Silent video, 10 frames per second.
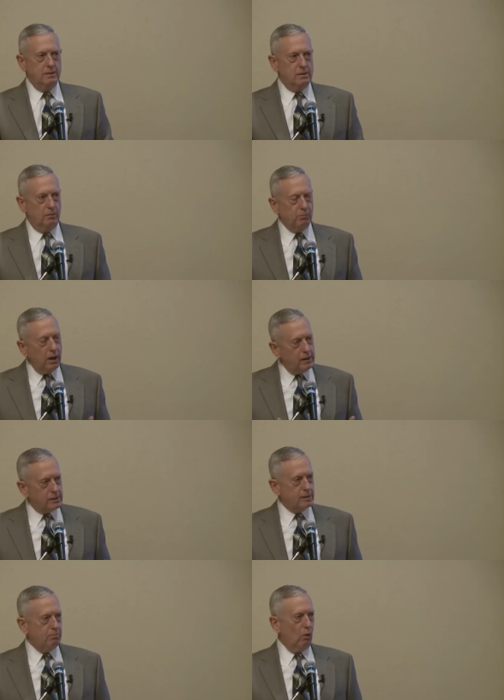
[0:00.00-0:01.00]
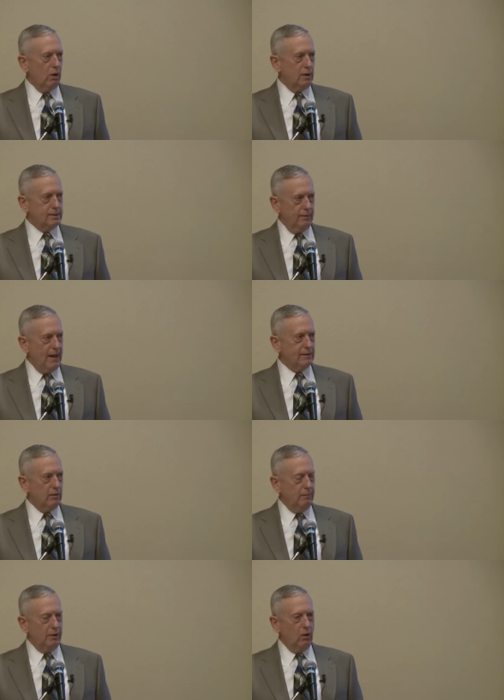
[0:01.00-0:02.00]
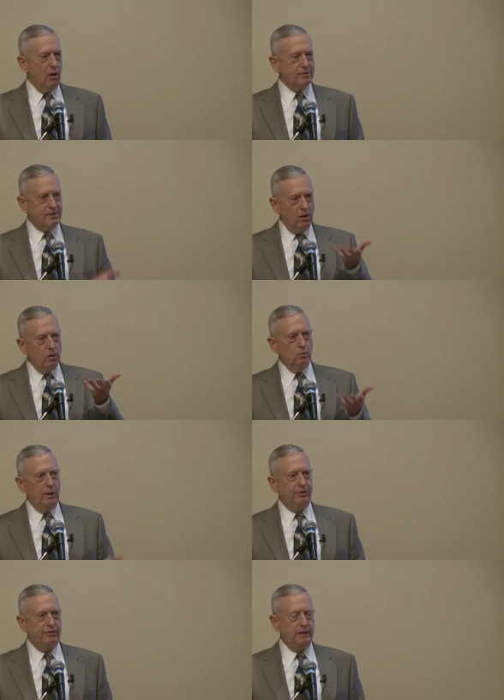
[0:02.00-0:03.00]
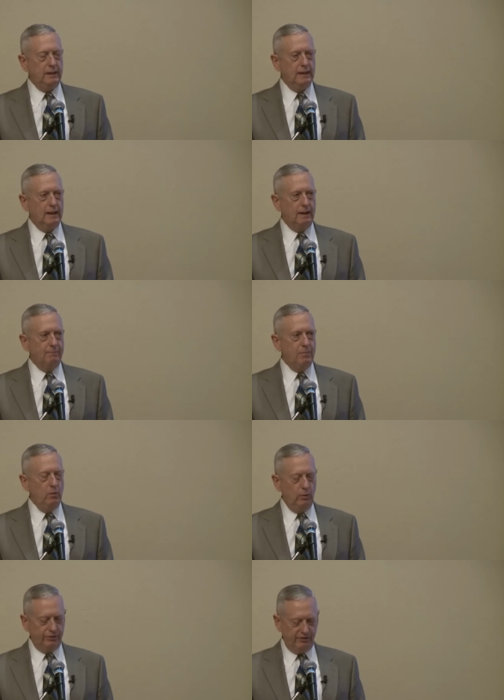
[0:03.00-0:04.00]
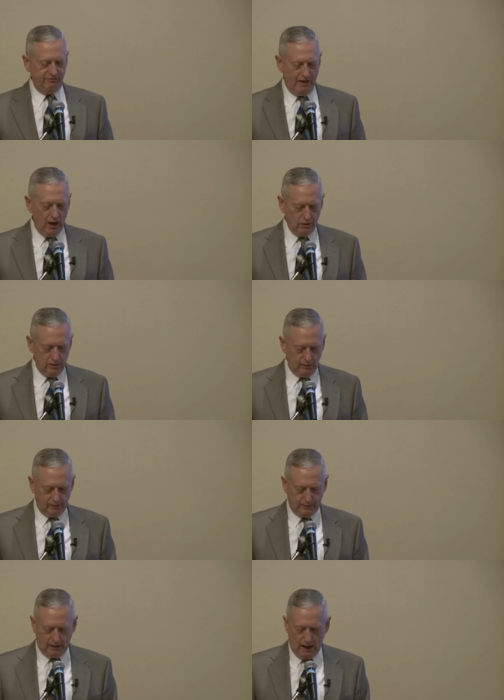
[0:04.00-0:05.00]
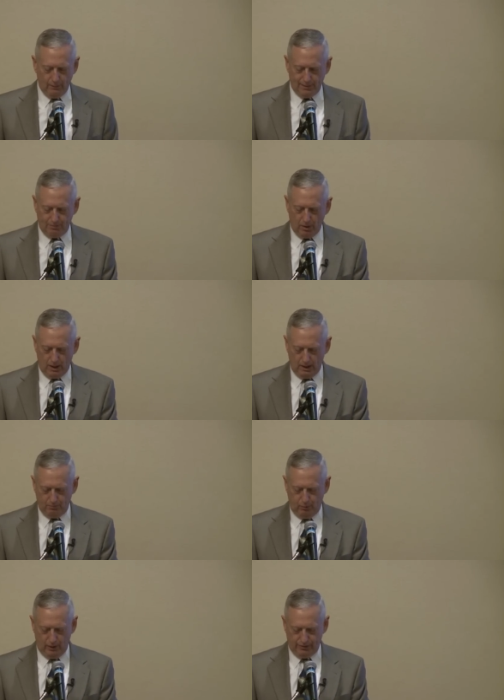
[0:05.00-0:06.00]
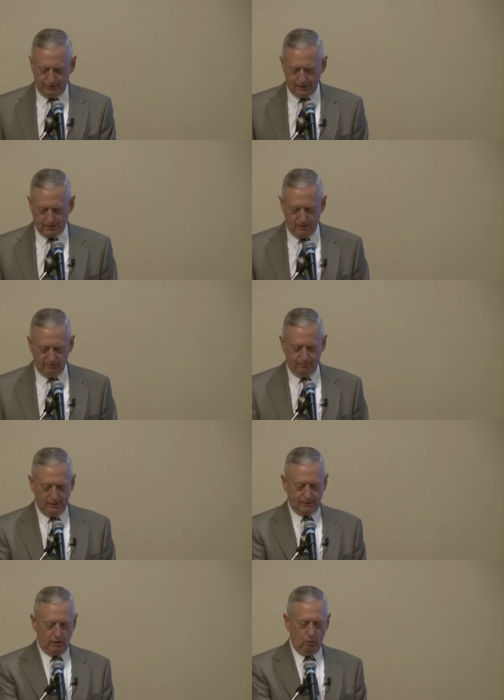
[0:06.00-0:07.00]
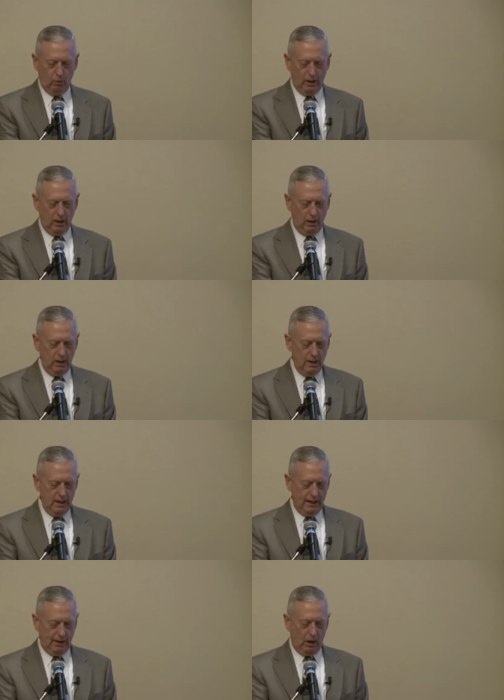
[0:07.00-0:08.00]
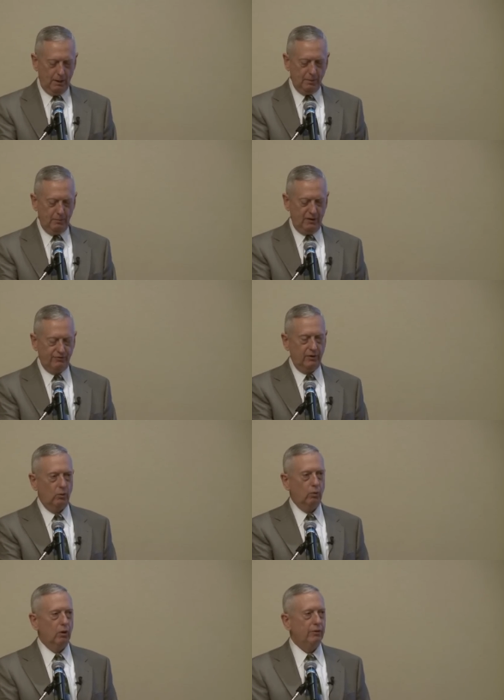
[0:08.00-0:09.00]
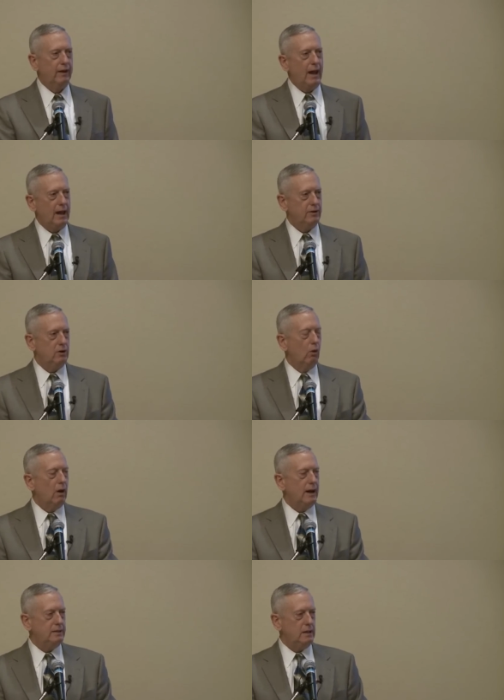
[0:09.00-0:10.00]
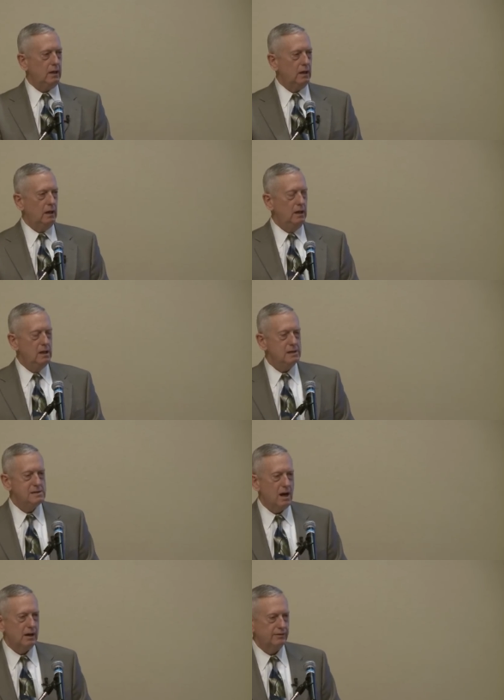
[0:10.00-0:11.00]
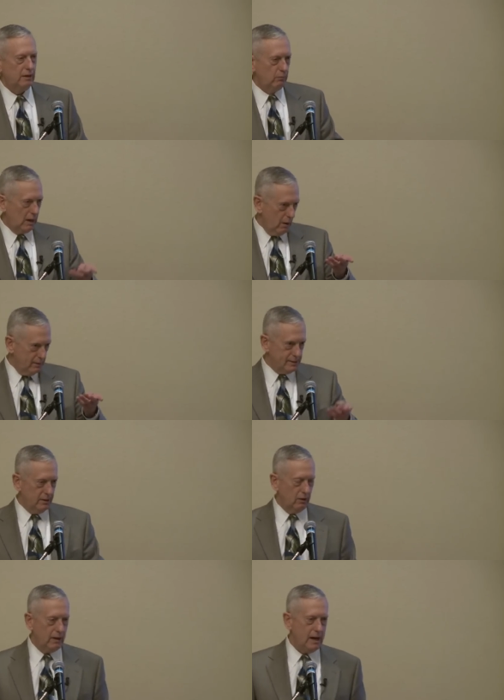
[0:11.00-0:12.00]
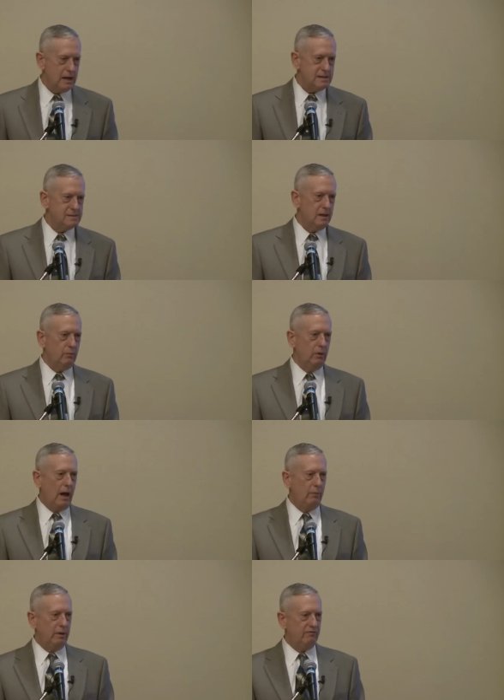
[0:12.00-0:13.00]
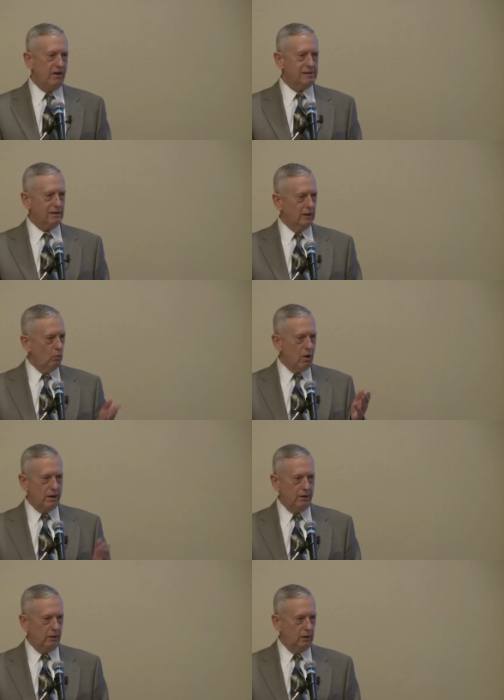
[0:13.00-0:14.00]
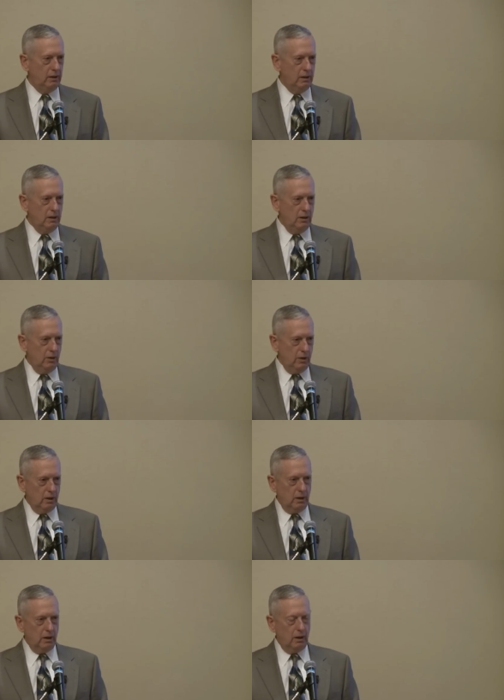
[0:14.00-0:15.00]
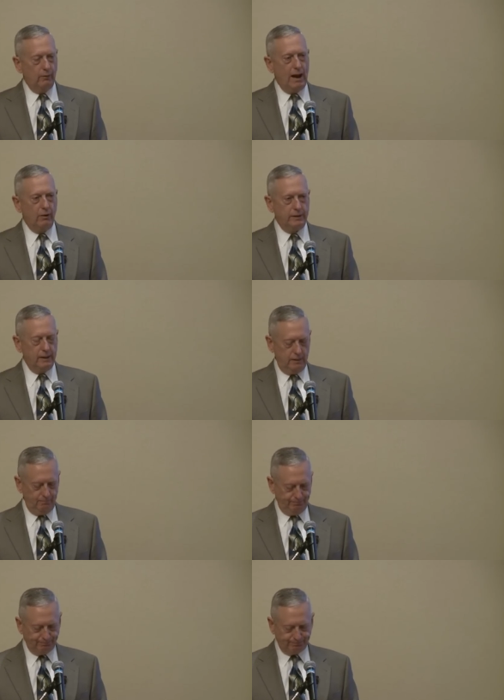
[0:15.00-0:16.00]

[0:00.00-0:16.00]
to play sports and that sort of thing, but also with the, uh, with the values that I was brought up with that served me so well and armed me for a world that I had no idea, Jonathan, when I was your age, that it would, I would eventually wander uh, around in.